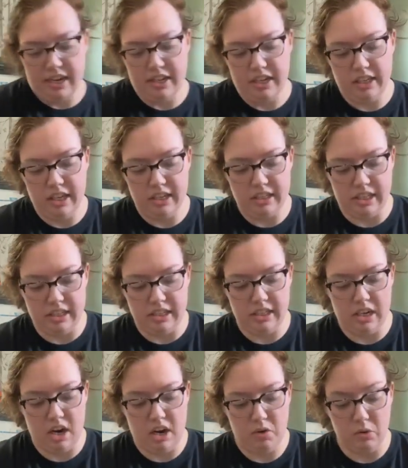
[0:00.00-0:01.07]
that anything that is in
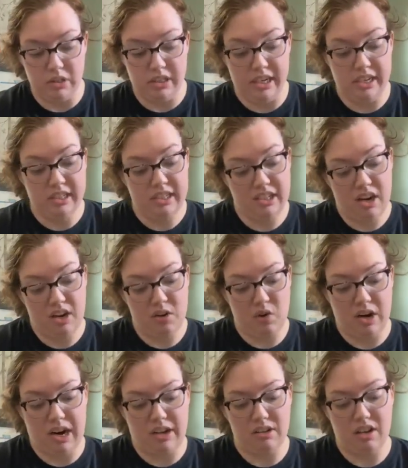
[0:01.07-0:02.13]
stock will stay in stock
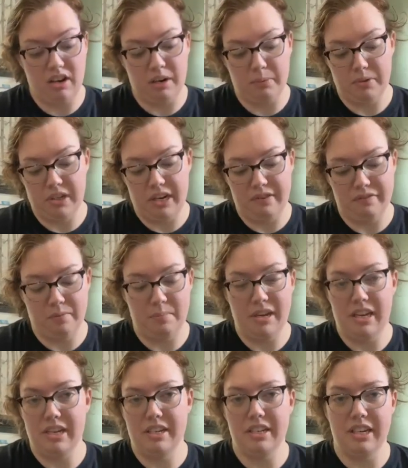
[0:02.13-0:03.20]
or how long it will take for
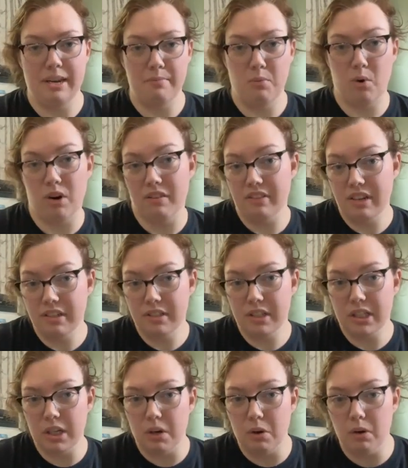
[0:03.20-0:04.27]
me to get more of it.
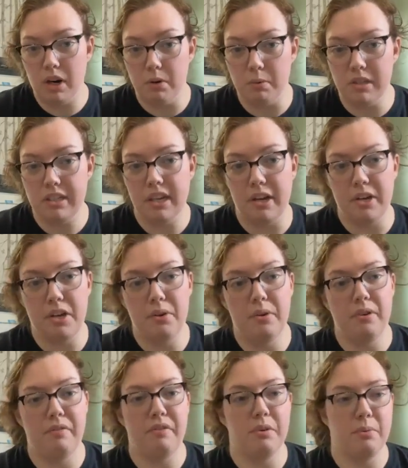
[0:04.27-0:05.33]
So I will tell you
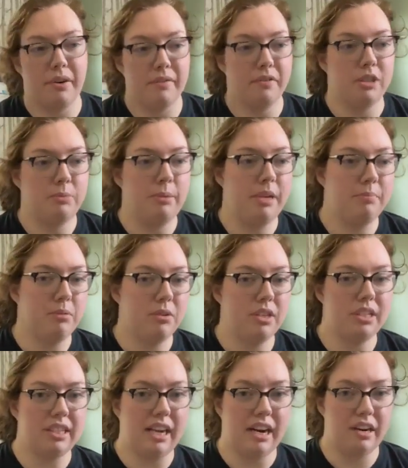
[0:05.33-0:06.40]
if you're one of those people
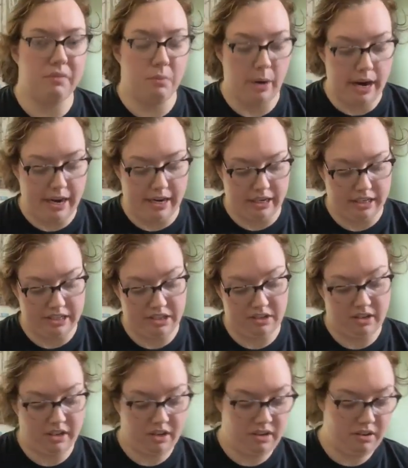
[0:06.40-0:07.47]
that's kind of waiting because
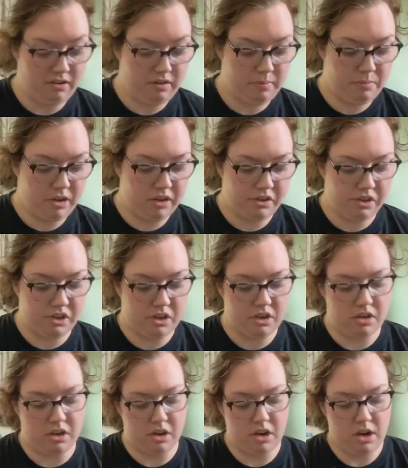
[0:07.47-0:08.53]
you're like, oh, I'm not
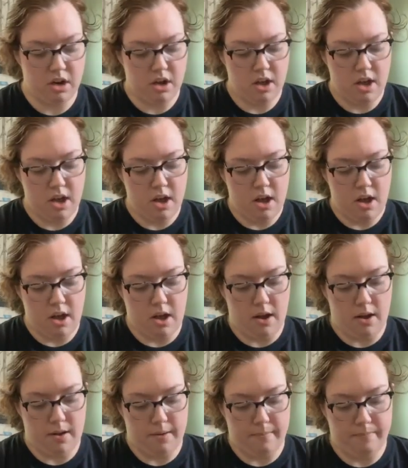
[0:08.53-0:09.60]
sure.
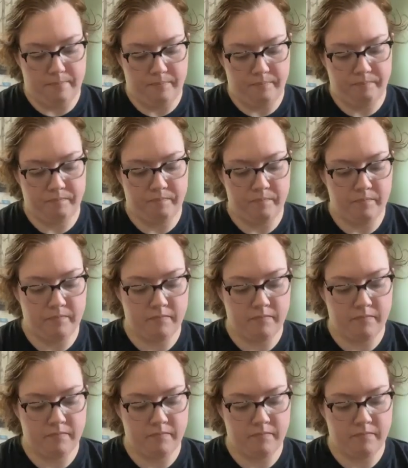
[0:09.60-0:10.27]
Um,